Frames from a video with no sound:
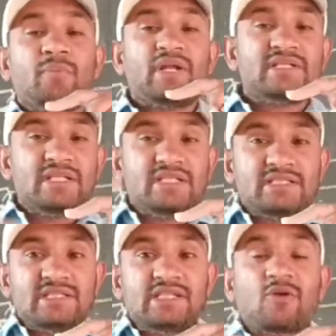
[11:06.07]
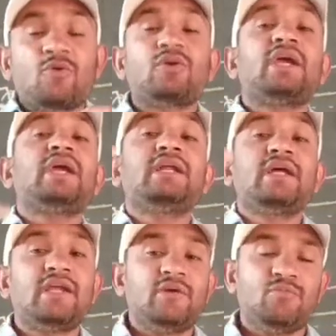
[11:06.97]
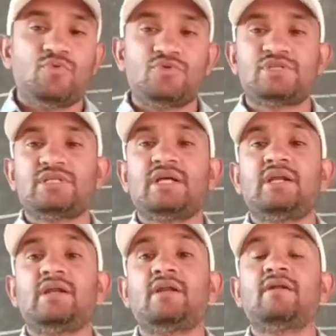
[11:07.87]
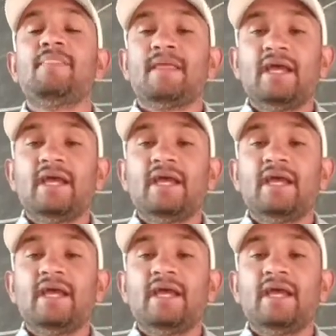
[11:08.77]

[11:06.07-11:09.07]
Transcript: present in the rotatory motion.